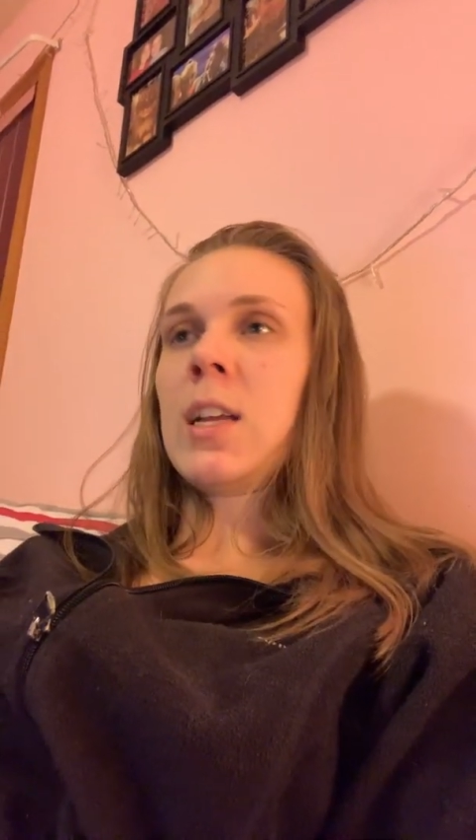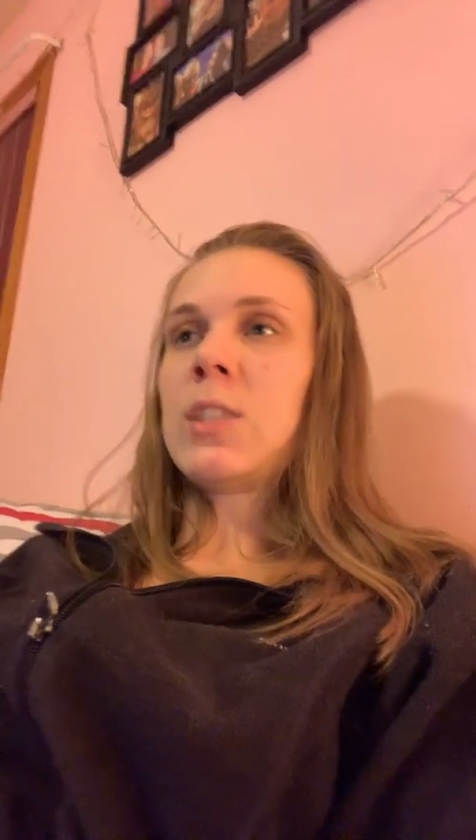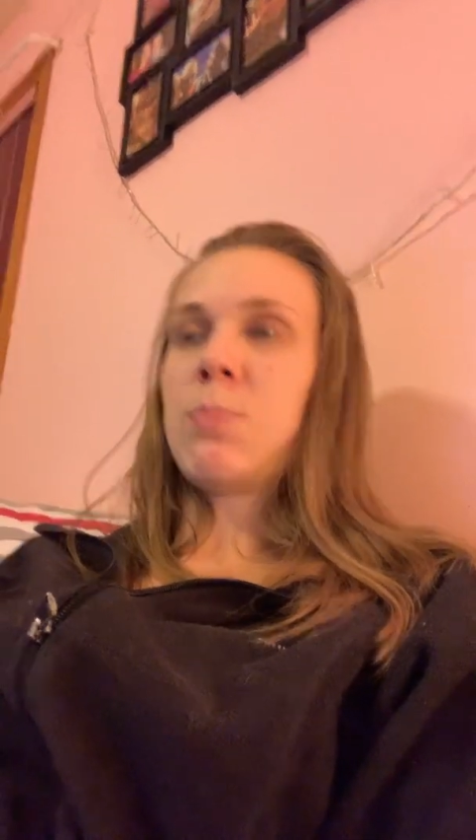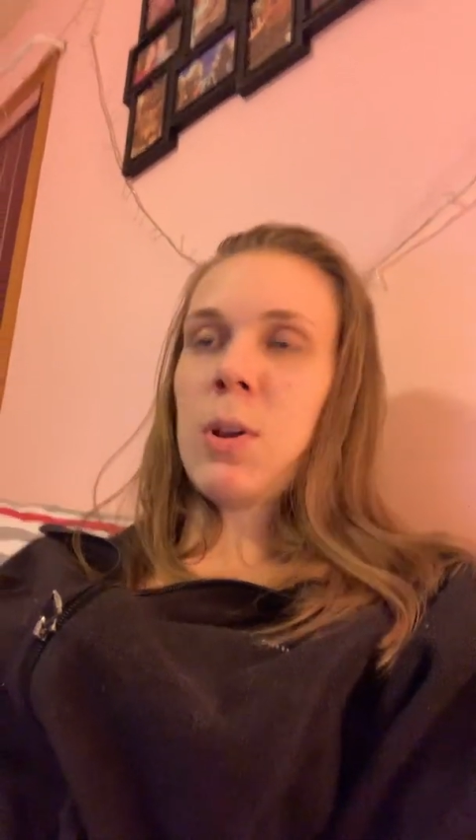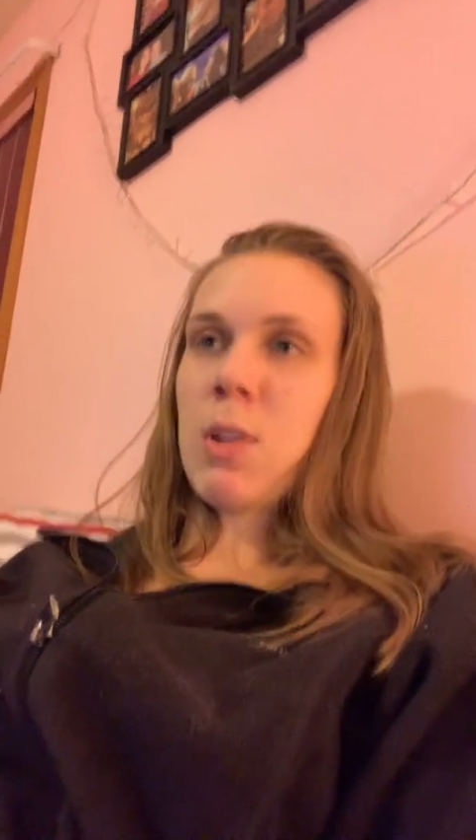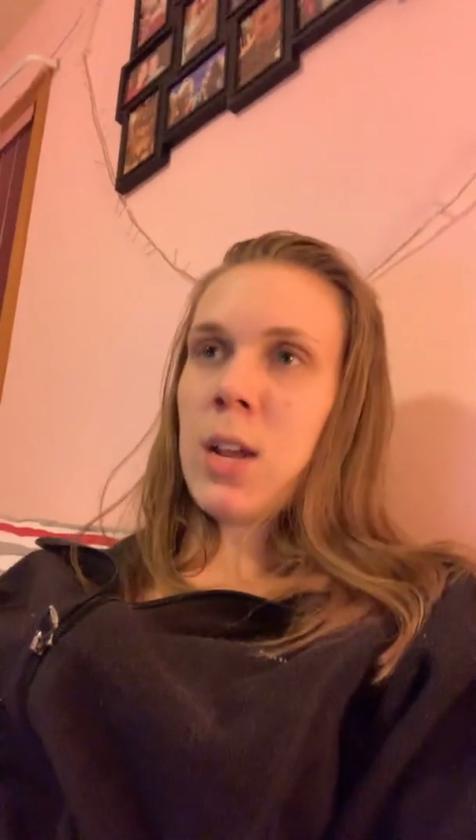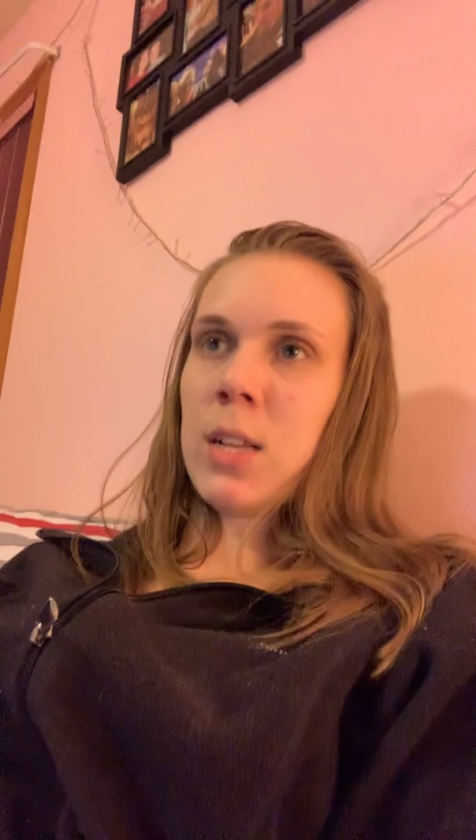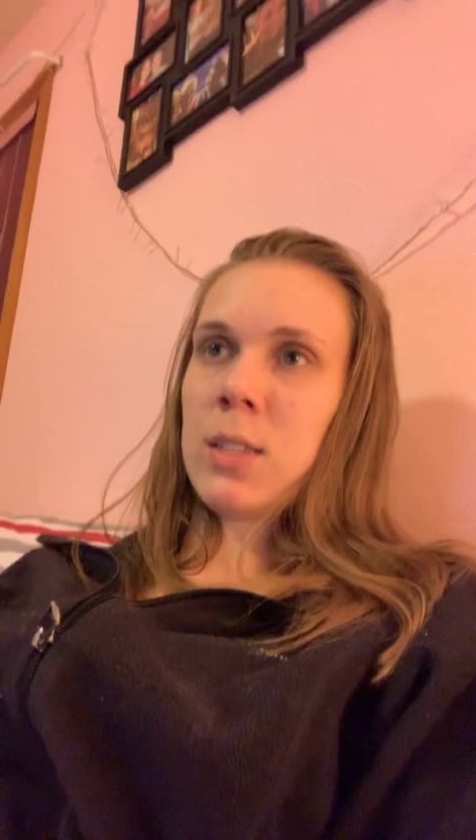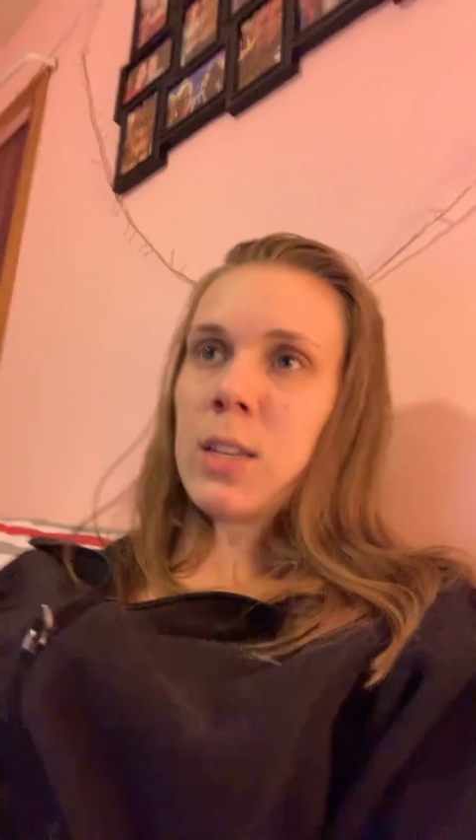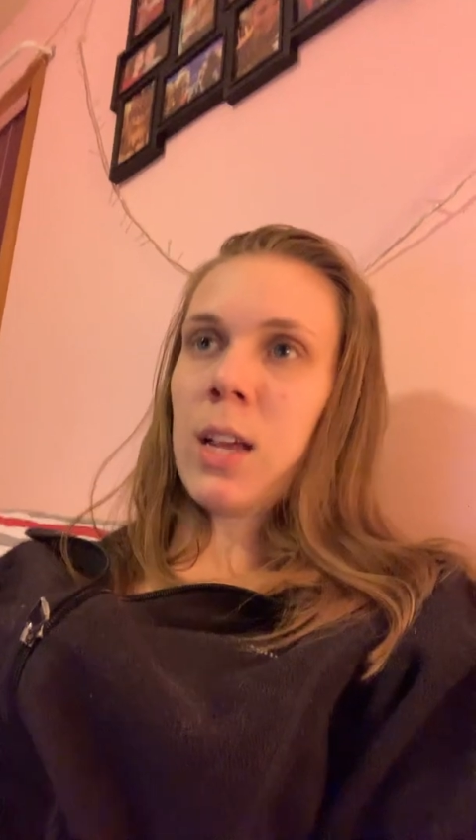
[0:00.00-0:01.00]

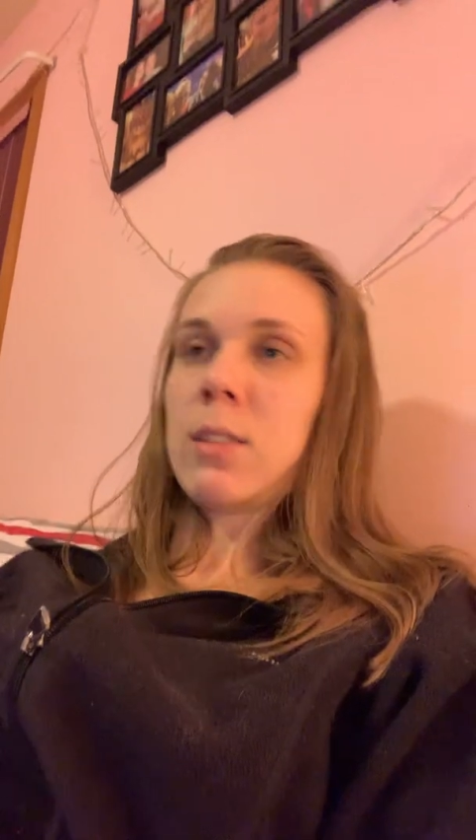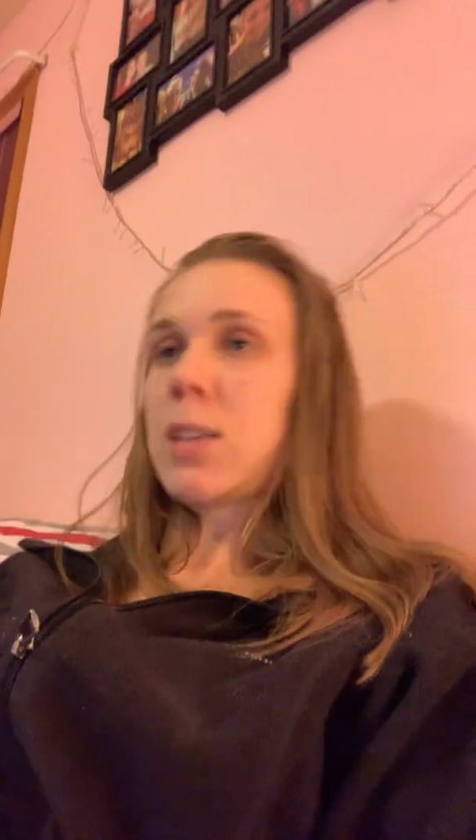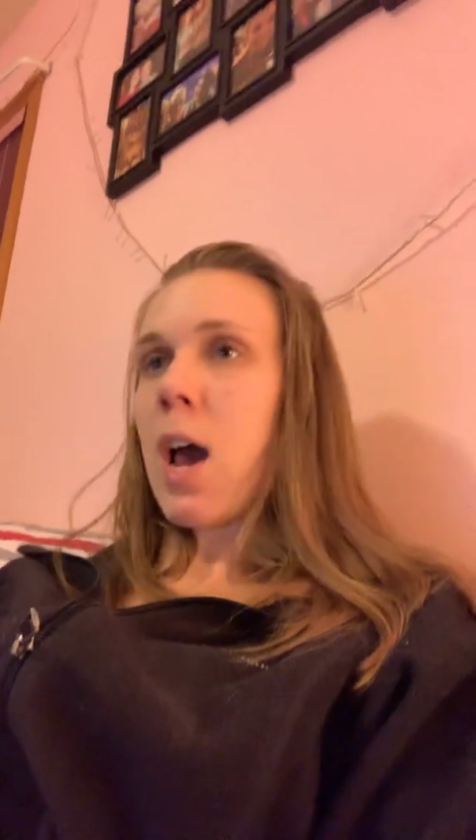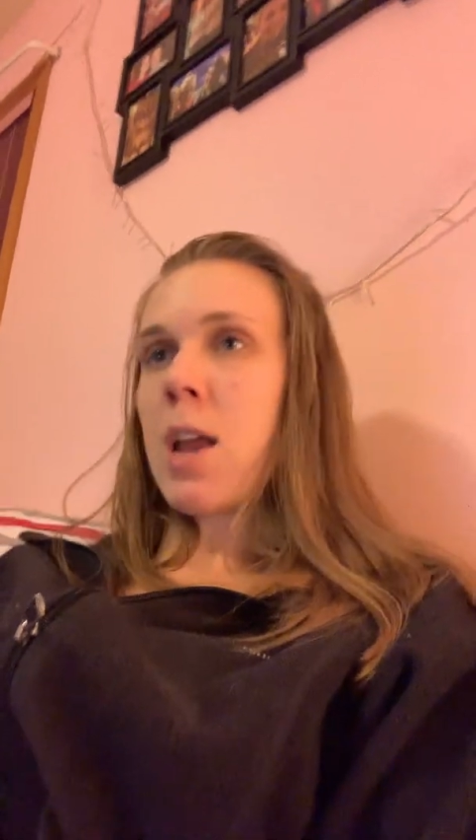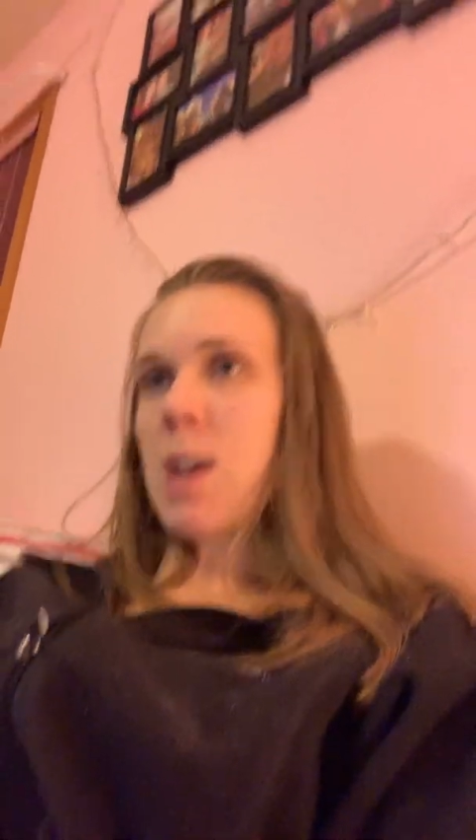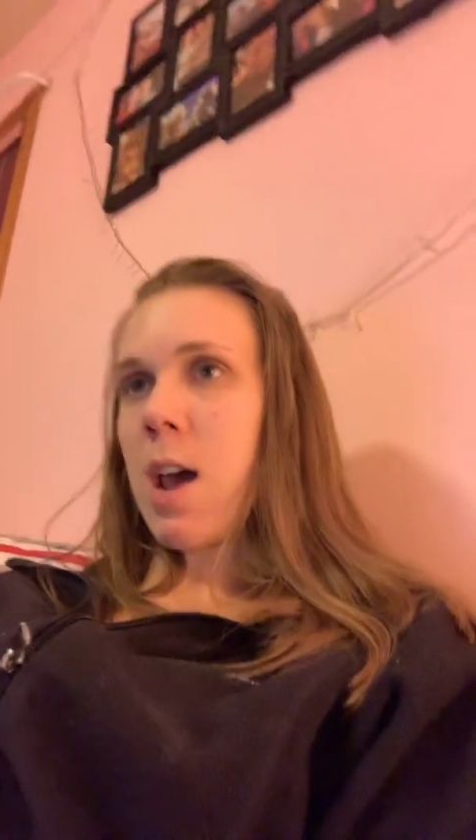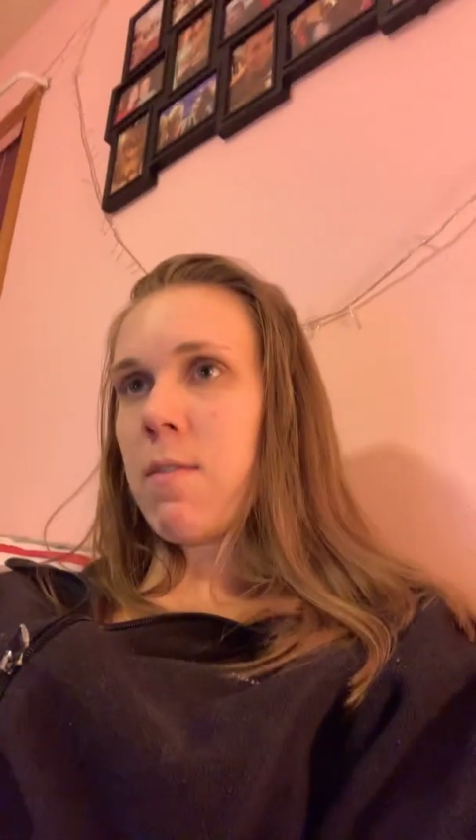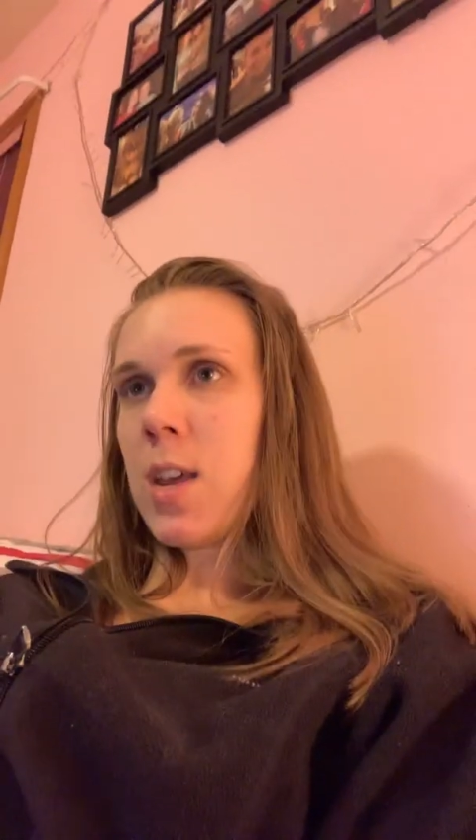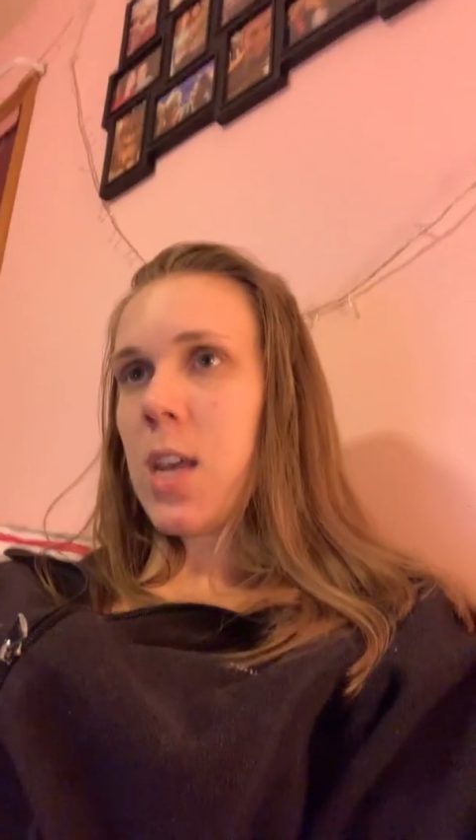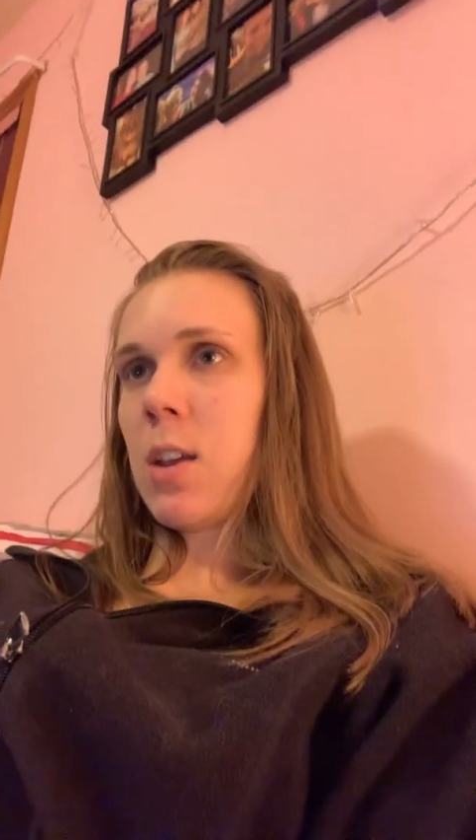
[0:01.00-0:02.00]
experience like
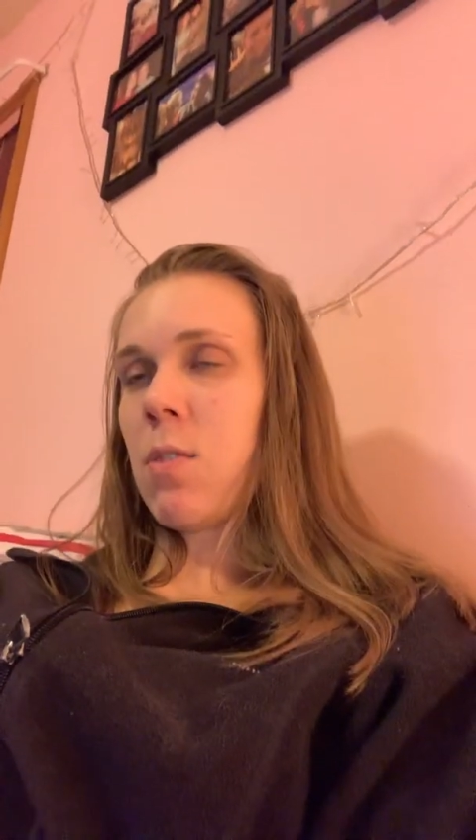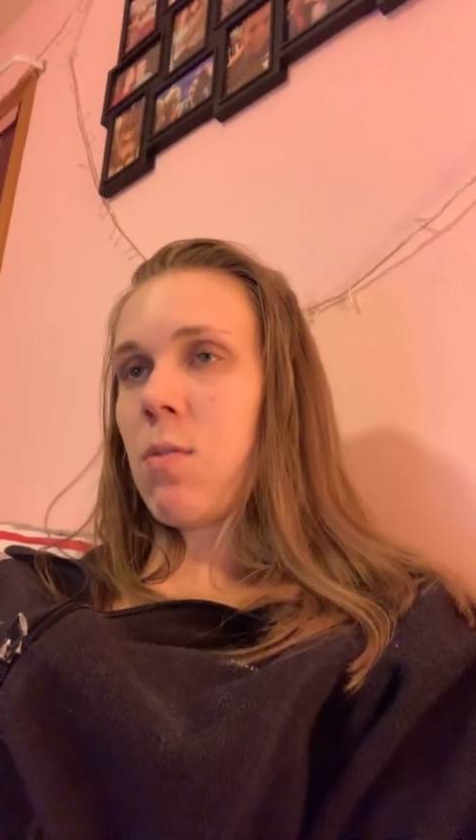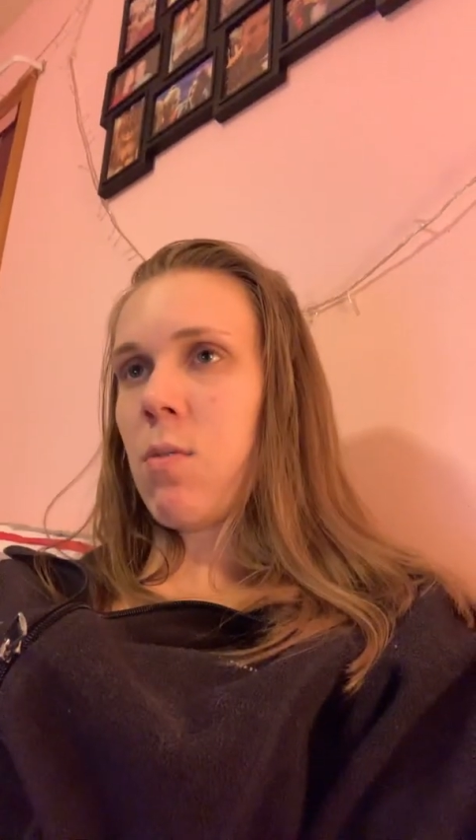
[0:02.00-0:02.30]
skydiving